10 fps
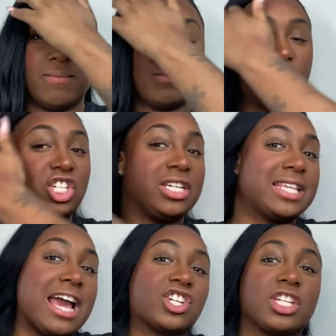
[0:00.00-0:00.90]
she's
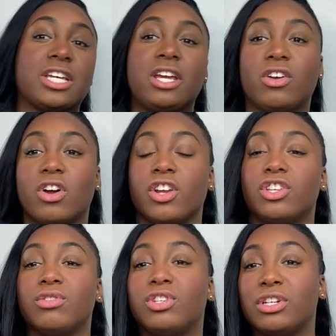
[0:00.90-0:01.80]
actually here on
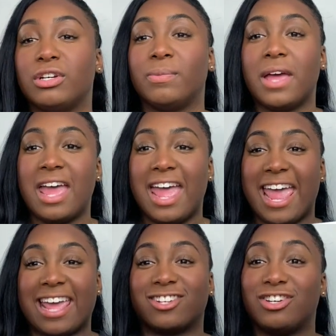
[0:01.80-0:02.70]
YouTube,
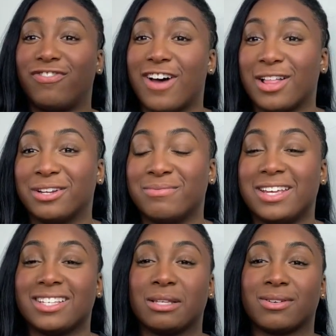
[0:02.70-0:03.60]
and she followed me
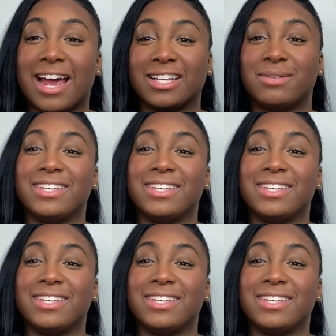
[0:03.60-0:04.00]
and subscribed to me.